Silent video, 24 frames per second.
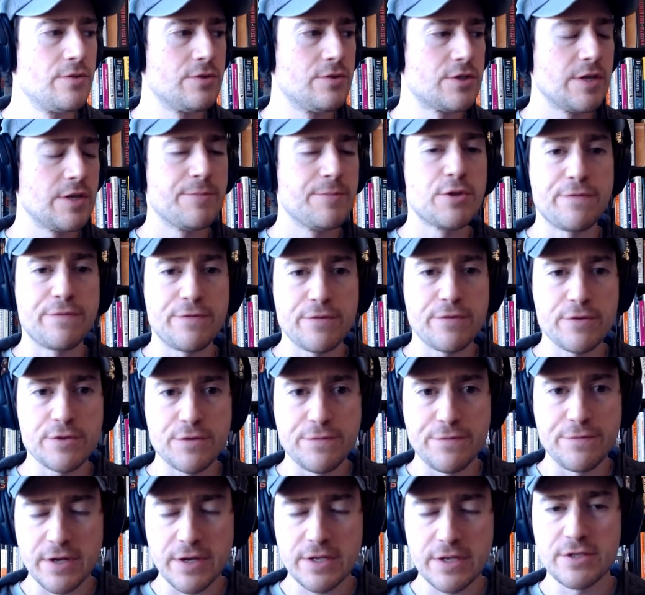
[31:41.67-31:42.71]
some of the first
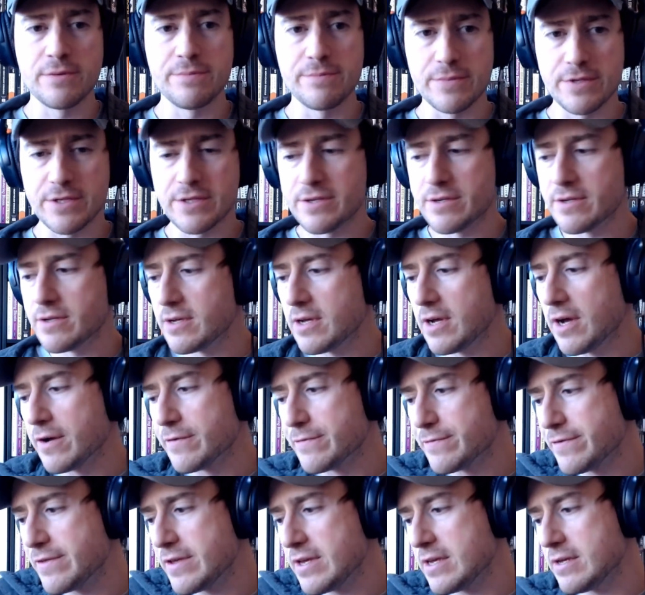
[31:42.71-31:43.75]
victims
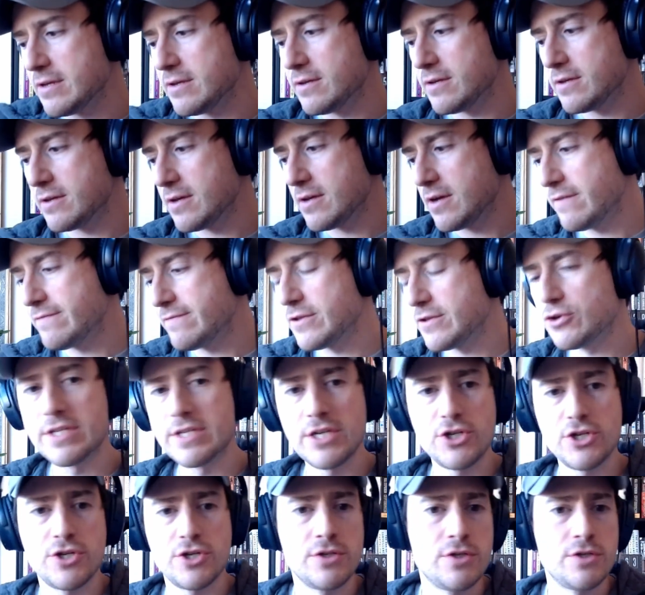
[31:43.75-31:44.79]
of the
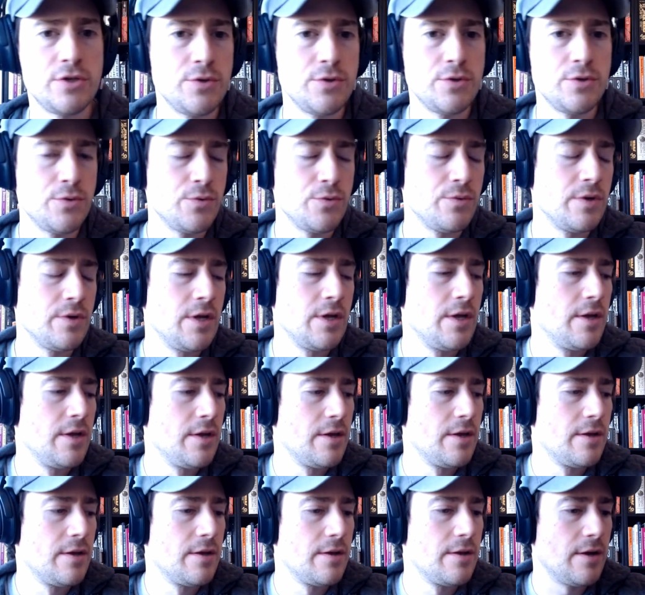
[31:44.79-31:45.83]
transition to
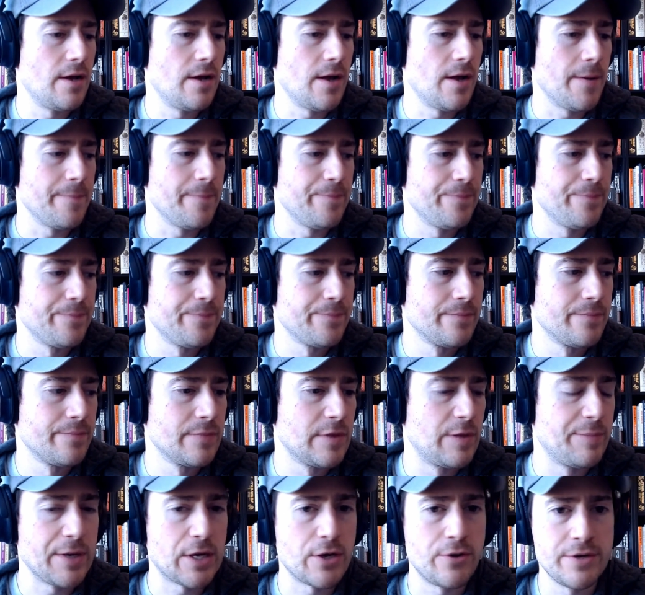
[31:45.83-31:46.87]

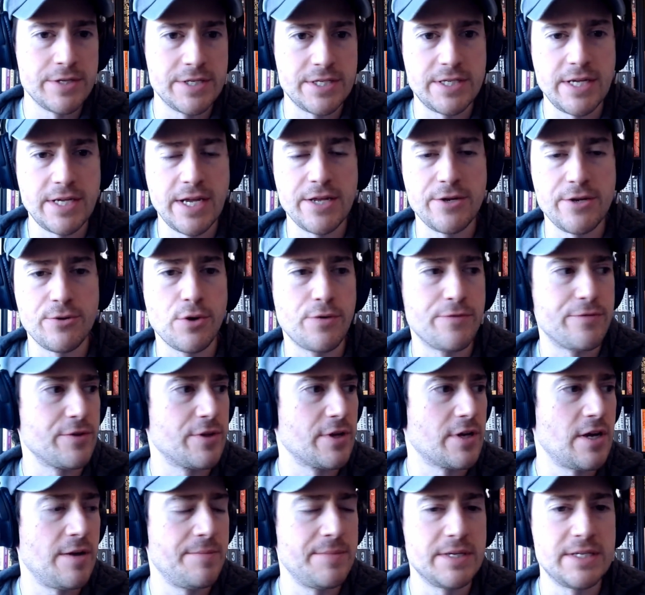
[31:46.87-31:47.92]
the Bitcoin standard over
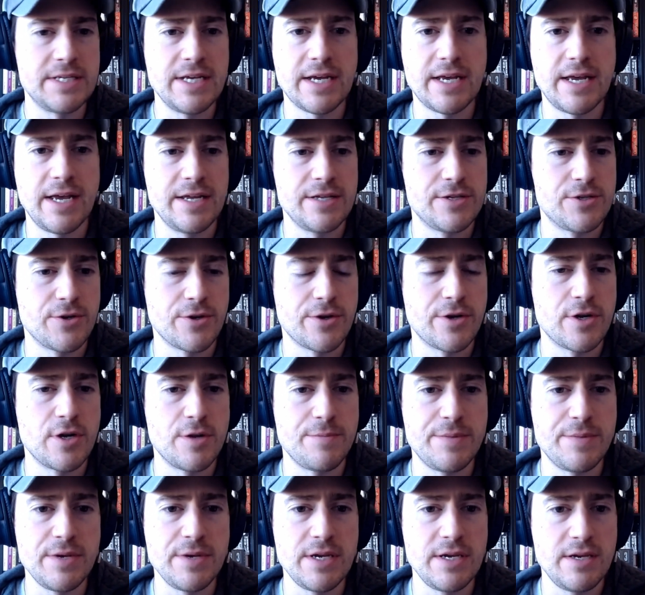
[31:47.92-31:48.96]
the coming decades are going
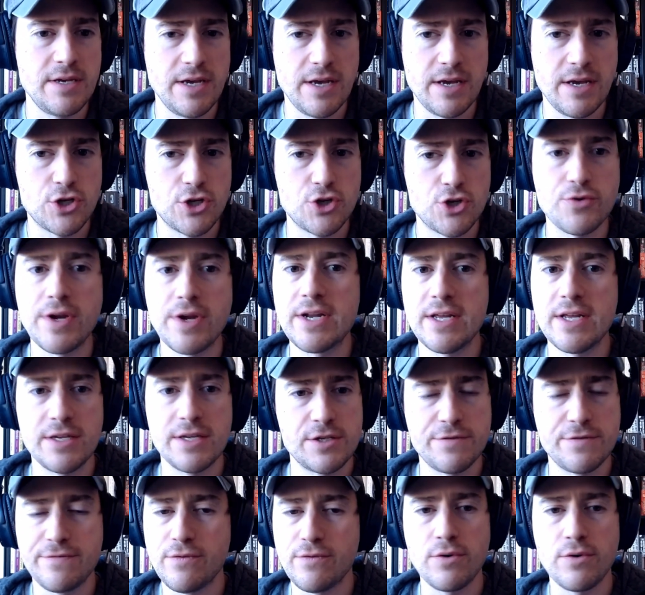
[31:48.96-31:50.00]
to be extraneous
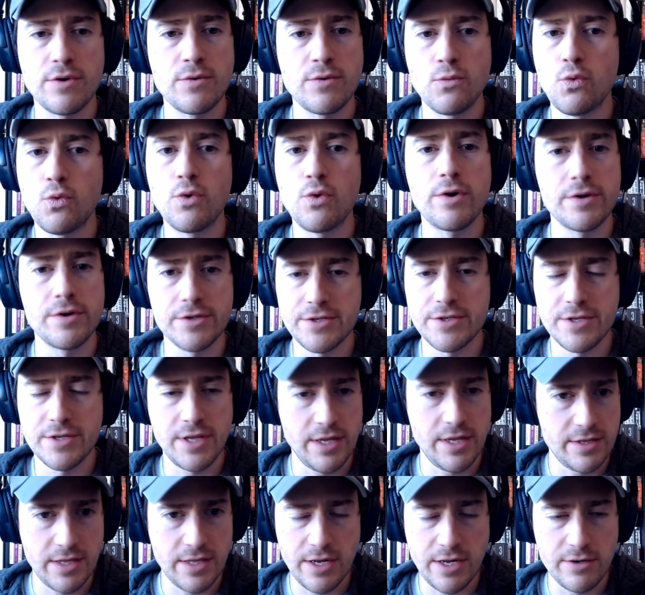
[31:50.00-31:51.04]
foreign wars
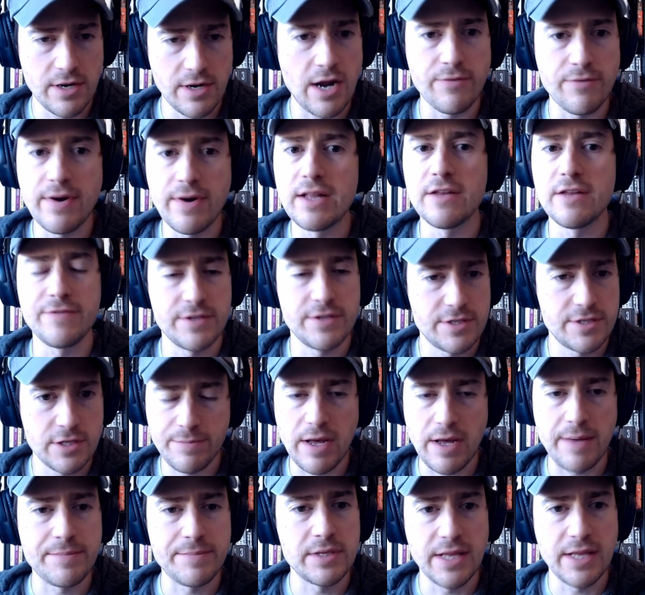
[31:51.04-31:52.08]
that are not relevant to the
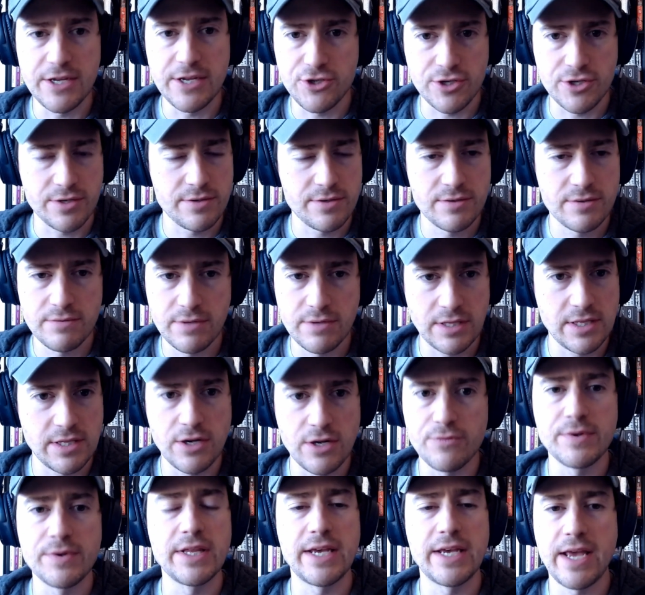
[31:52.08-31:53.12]
population, that they
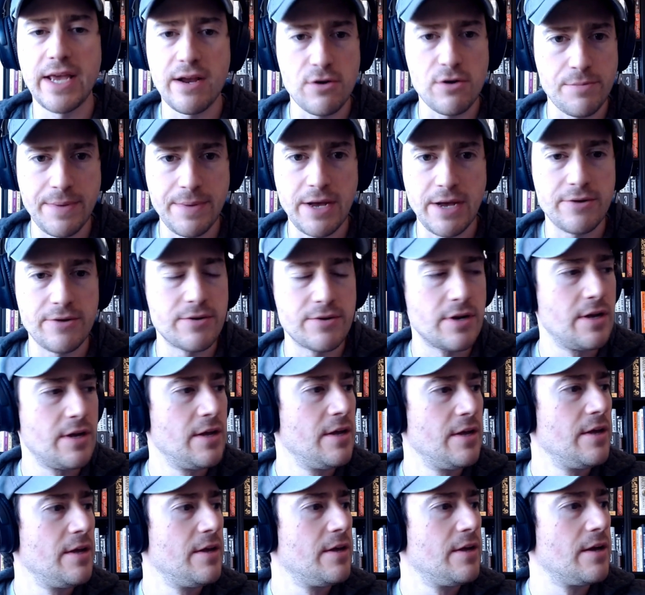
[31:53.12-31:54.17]
don't really care about.
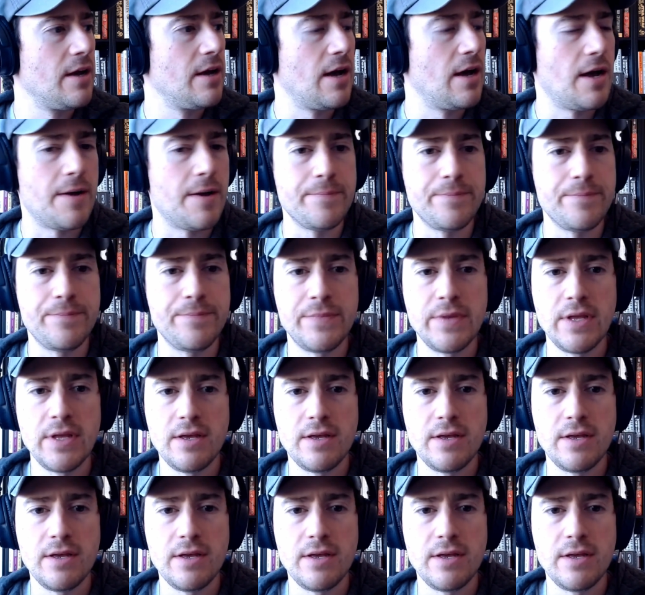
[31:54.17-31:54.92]
The